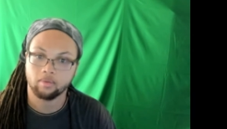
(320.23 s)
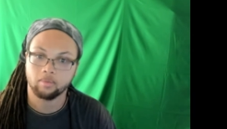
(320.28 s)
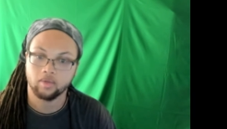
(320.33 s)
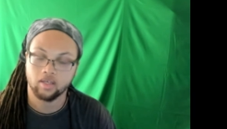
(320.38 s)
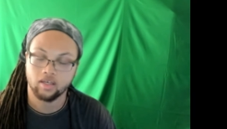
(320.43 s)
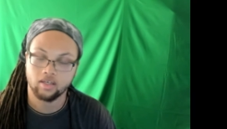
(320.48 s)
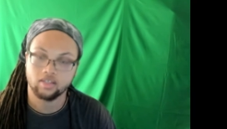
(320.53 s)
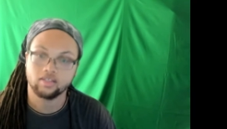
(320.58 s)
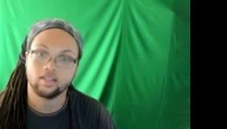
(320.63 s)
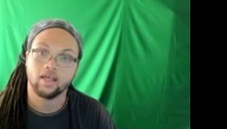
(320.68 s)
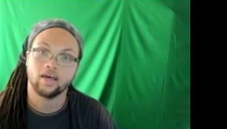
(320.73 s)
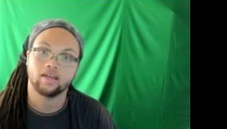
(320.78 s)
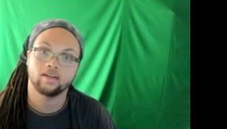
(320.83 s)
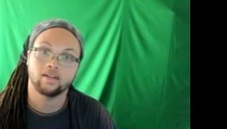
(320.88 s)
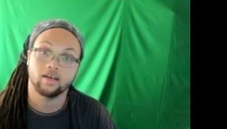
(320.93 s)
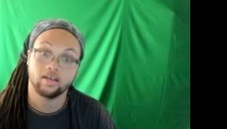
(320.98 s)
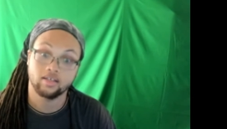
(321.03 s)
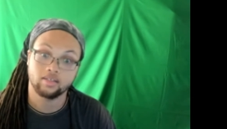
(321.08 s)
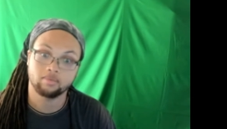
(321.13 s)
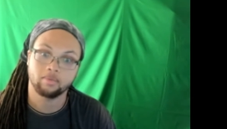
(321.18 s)
because that
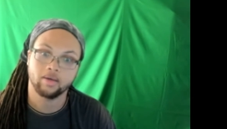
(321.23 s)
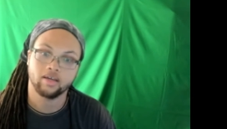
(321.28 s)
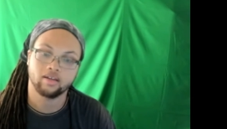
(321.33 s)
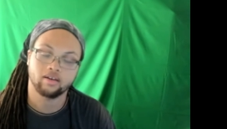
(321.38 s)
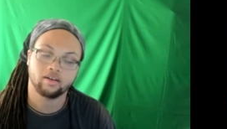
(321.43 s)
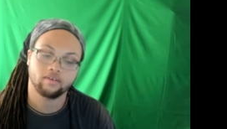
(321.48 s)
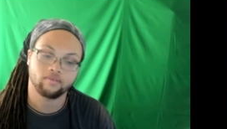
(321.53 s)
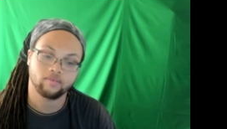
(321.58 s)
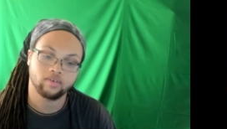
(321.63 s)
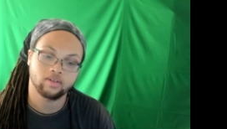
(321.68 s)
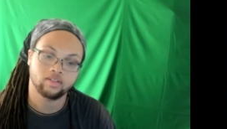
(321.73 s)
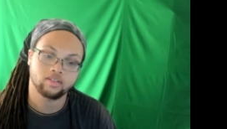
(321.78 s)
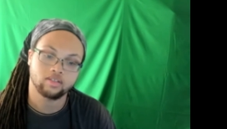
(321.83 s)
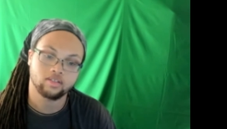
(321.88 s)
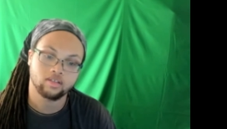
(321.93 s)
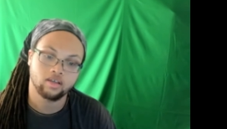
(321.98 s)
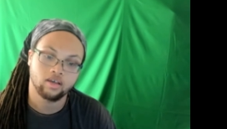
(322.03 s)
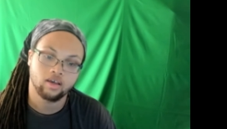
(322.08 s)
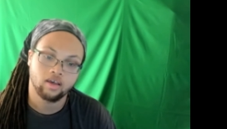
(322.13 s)
does make a difference.